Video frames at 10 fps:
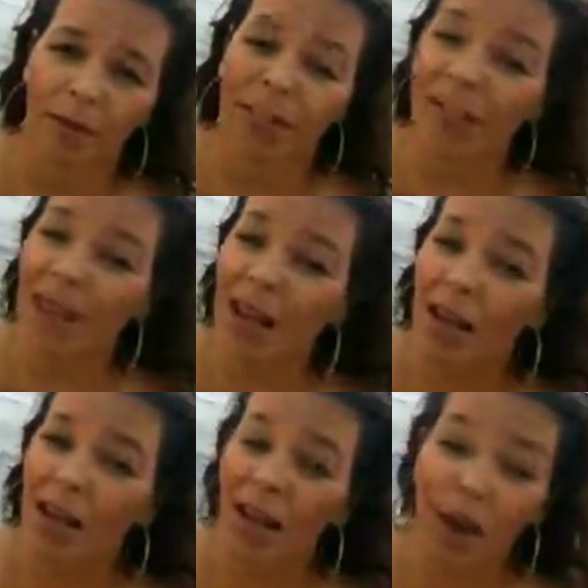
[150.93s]
That's not
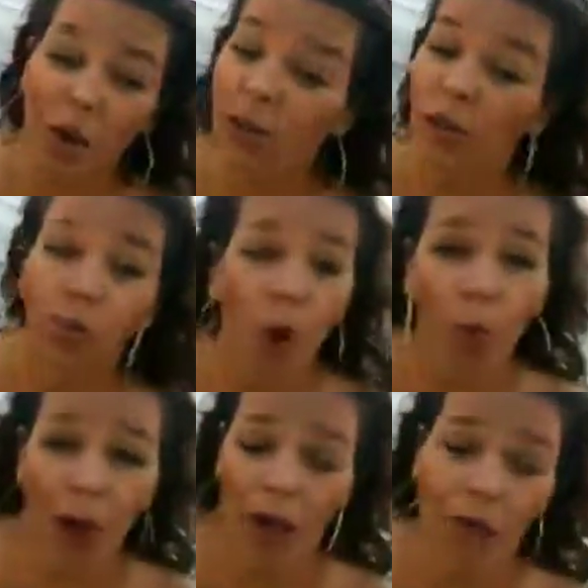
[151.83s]
a, a healthy
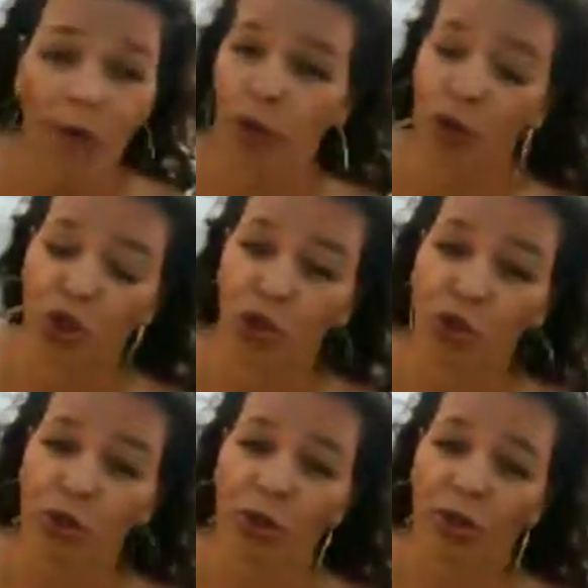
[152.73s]
role model for your
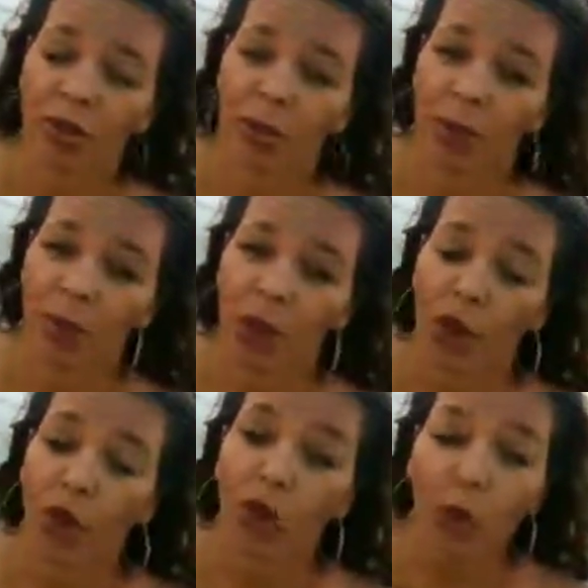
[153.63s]
children.
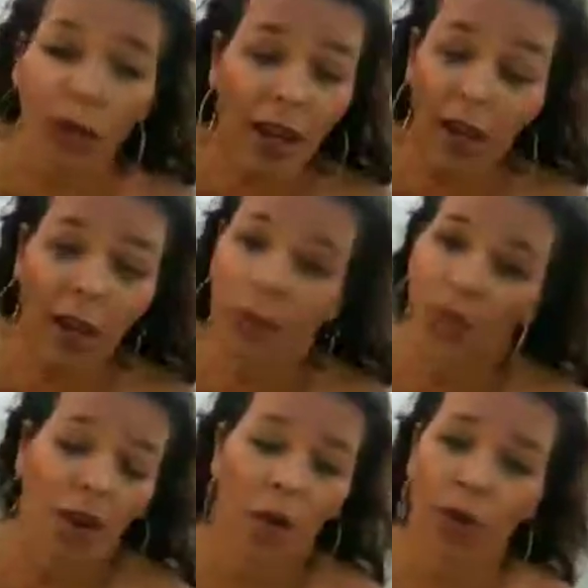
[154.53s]
You're not going to
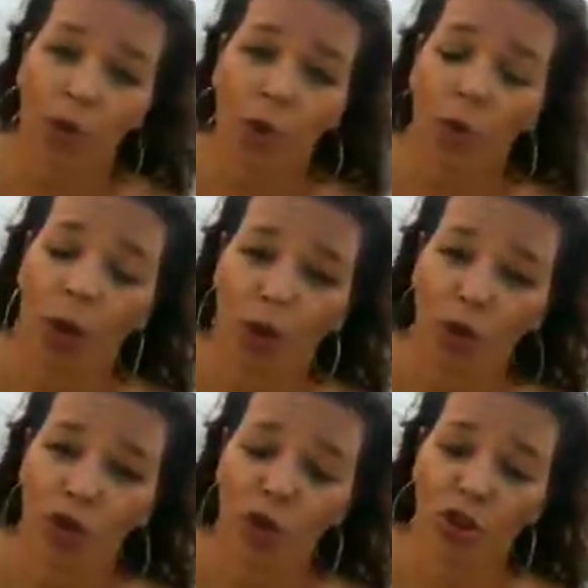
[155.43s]
be a healthy role
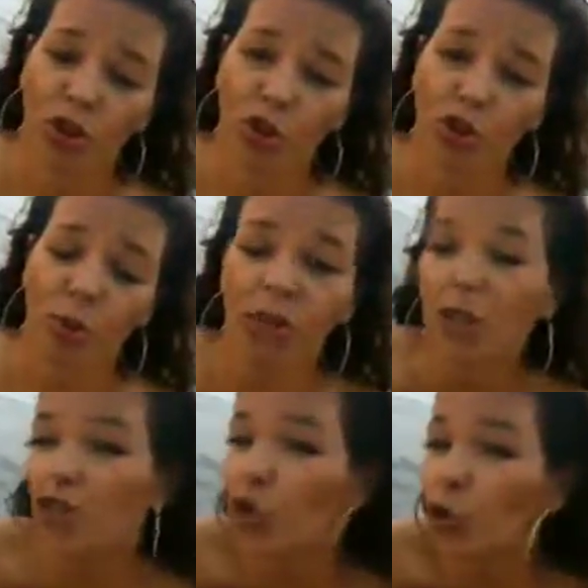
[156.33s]
model to your children
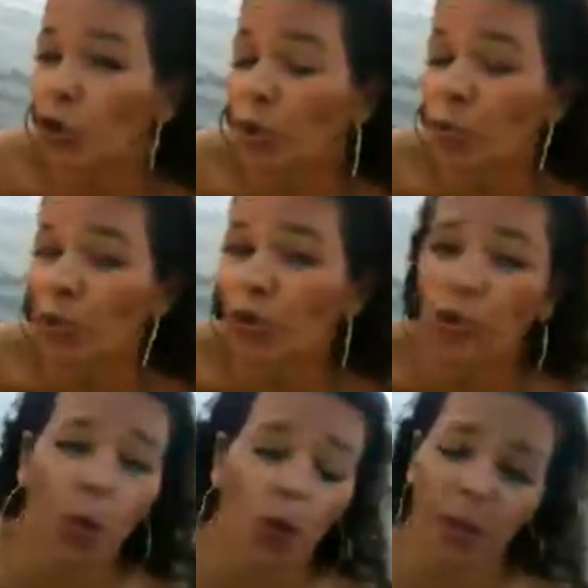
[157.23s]
because you're an
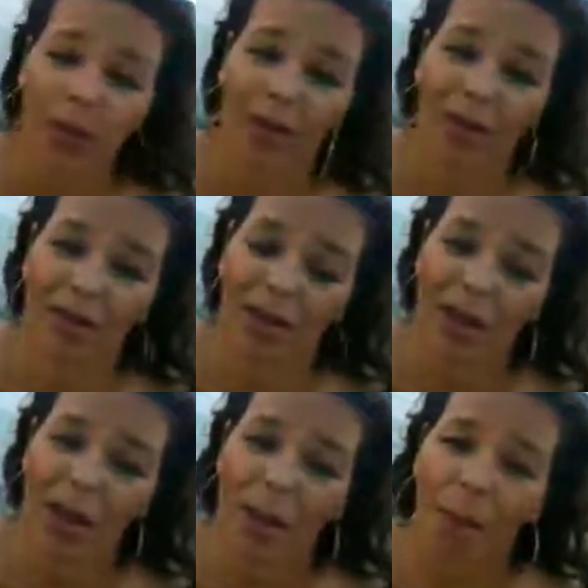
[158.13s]
abused woman.
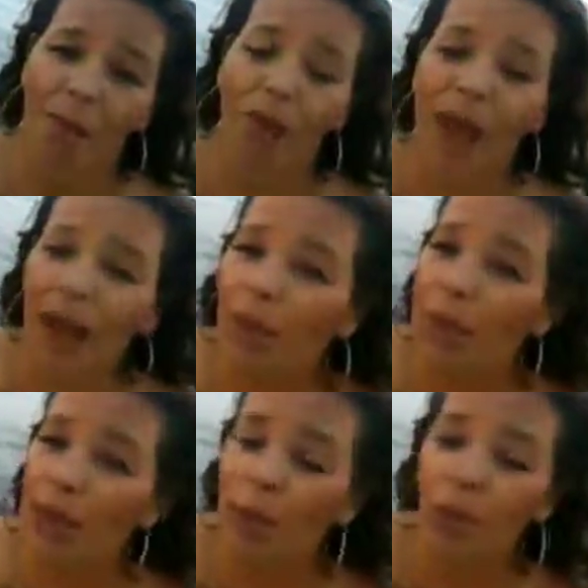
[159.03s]
You got to
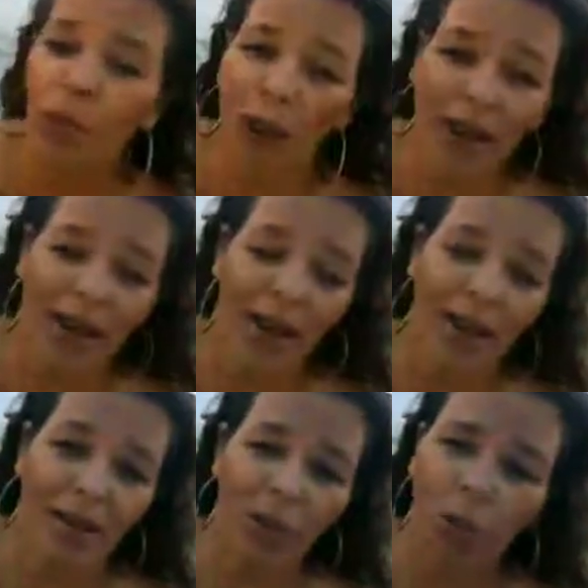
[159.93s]
be able to
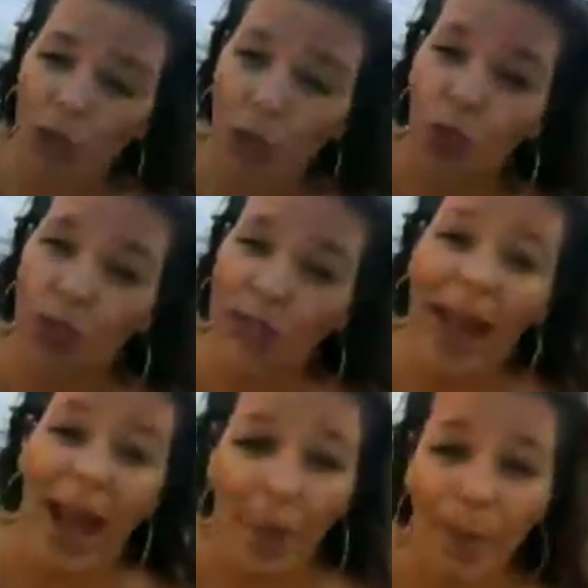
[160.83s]
recognize what's really
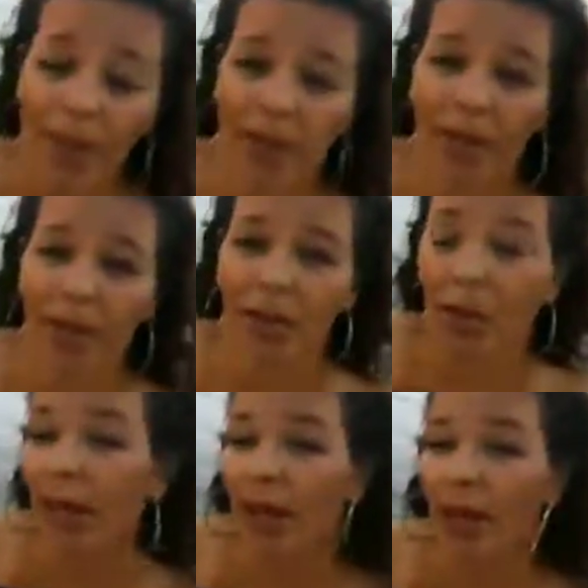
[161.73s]
happening,
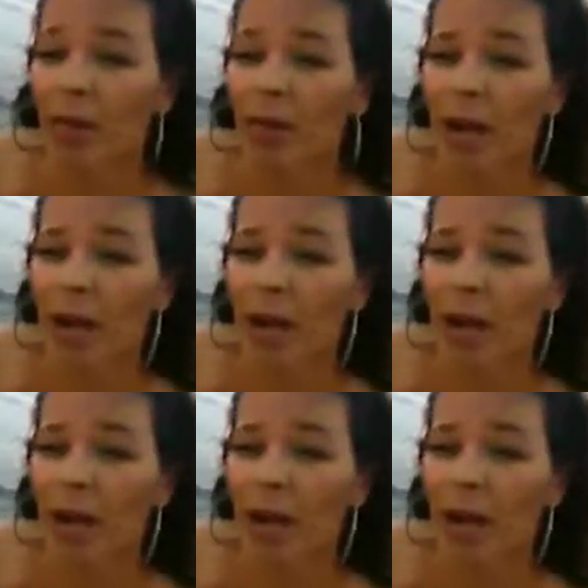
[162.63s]
okay?